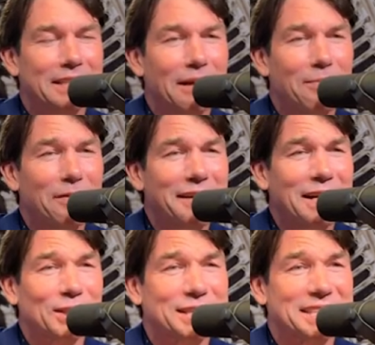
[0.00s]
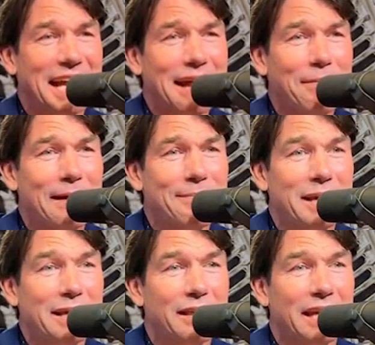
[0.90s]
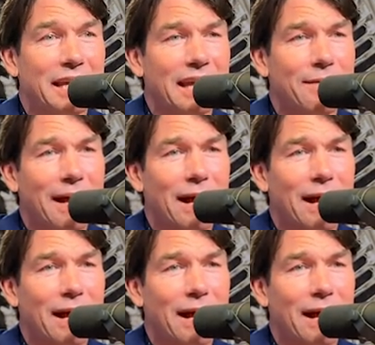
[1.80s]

A movie called Stand By Me that came